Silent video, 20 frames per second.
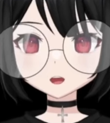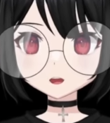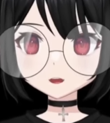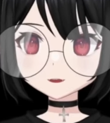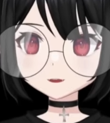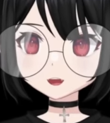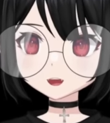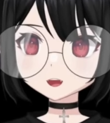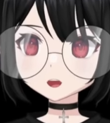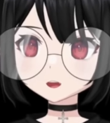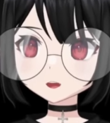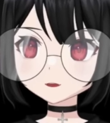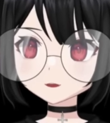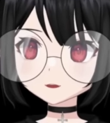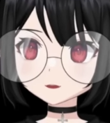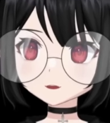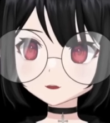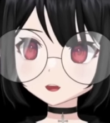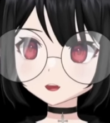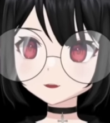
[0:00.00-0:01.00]
talent
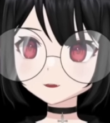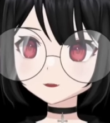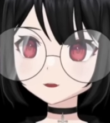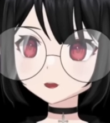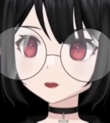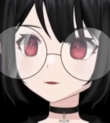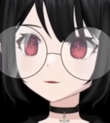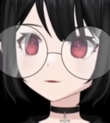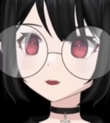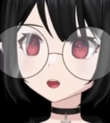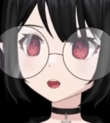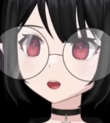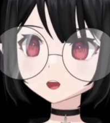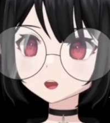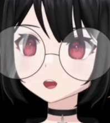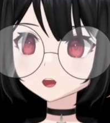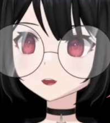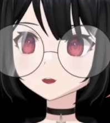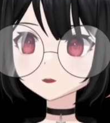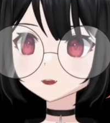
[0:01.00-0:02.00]
responsible for
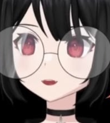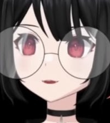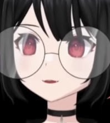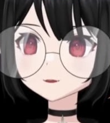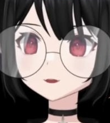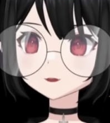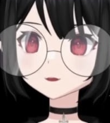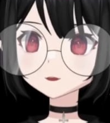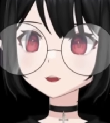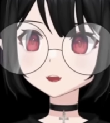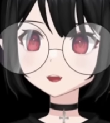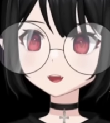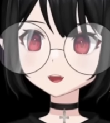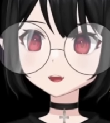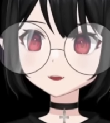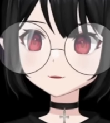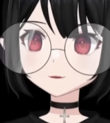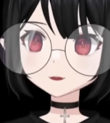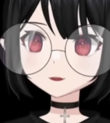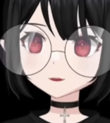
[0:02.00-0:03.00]
Mysta Rias
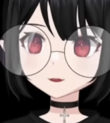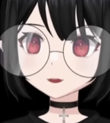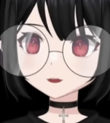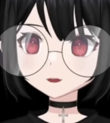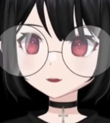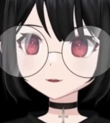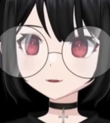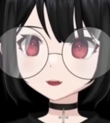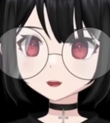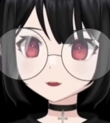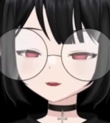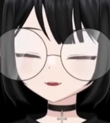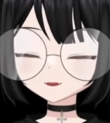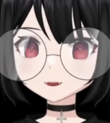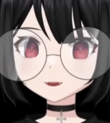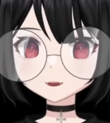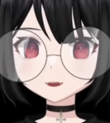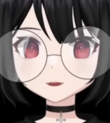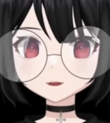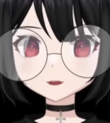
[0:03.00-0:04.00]
from this stuff's been going
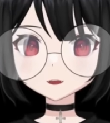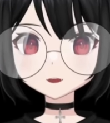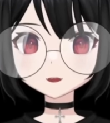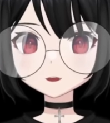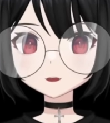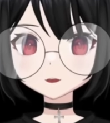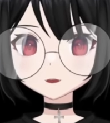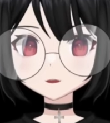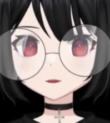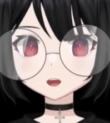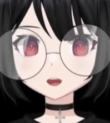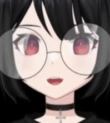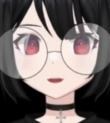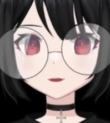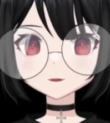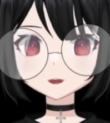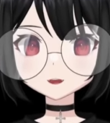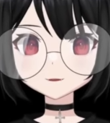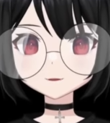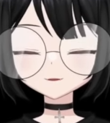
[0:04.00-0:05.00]
on. who
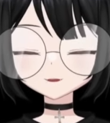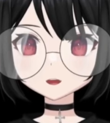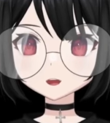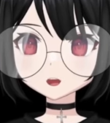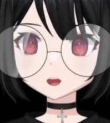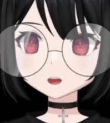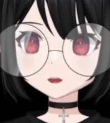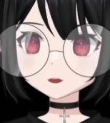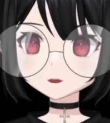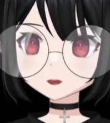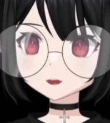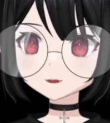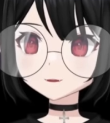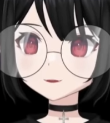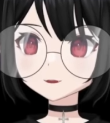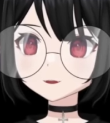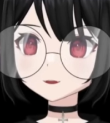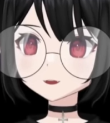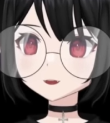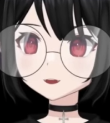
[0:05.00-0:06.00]
graduated somewhat
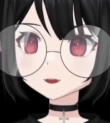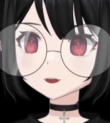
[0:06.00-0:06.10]
recently.